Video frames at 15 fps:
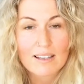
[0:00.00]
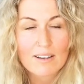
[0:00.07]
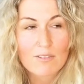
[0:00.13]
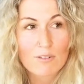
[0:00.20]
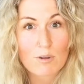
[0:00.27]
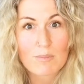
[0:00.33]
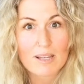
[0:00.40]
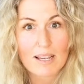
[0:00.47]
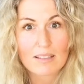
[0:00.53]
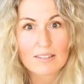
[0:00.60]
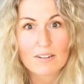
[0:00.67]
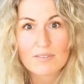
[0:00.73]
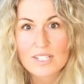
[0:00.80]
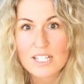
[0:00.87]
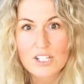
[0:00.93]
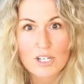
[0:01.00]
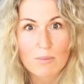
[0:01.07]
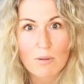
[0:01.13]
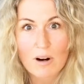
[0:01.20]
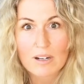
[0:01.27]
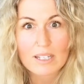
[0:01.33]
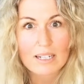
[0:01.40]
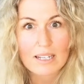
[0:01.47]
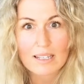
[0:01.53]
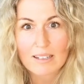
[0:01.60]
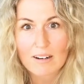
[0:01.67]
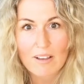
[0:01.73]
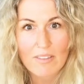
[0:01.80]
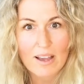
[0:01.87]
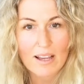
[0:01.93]
for me. I love teaching marketing
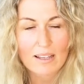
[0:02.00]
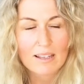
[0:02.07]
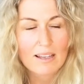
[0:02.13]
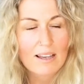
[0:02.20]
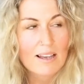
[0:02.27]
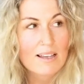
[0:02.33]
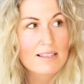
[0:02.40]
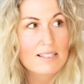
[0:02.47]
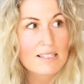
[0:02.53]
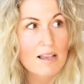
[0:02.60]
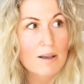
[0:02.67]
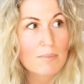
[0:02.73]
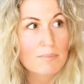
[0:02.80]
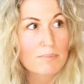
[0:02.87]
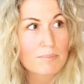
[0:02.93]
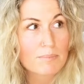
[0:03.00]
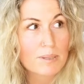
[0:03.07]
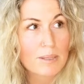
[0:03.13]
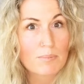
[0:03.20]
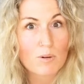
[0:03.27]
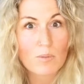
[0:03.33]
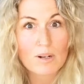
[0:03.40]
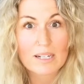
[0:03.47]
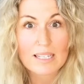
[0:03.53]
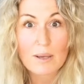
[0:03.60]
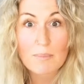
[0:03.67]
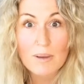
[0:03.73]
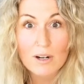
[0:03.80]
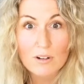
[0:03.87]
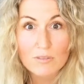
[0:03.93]
and all that. Some people want to
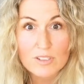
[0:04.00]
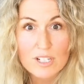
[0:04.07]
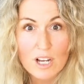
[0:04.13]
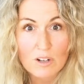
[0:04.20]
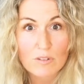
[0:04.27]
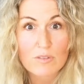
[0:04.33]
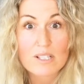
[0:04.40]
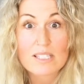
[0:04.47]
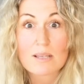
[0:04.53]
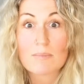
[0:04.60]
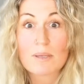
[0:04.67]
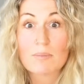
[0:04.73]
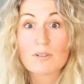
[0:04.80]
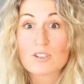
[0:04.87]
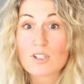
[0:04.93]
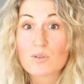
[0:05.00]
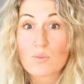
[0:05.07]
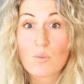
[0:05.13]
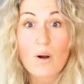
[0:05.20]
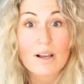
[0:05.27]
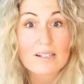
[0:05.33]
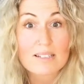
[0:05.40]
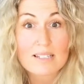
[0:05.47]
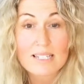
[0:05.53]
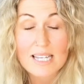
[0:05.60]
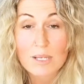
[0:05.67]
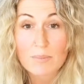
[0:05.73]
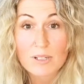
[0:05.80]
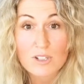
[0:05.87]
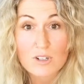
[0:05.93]
get better at photography. Some people just want to
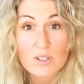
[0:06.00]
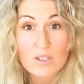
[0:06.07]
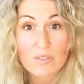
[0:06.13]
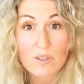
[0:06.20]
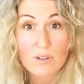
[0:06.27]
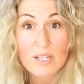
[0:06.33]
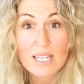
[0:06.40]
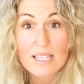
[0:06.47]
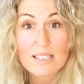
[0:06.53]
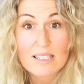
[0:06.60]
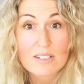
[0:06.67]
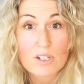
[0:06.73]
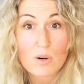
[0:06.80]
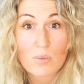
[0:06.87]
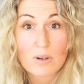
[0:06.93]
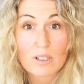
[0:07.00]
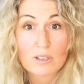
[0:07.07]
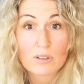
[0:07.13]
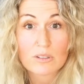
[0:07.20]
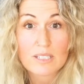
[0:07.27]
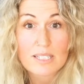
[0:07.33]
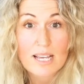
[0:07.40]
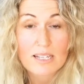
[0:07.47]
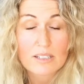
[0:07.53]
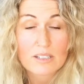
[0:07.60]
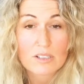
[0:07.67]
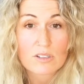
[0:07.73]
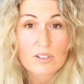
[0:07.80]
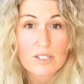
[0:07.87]
take pictures of their kids and don't want to learn the technical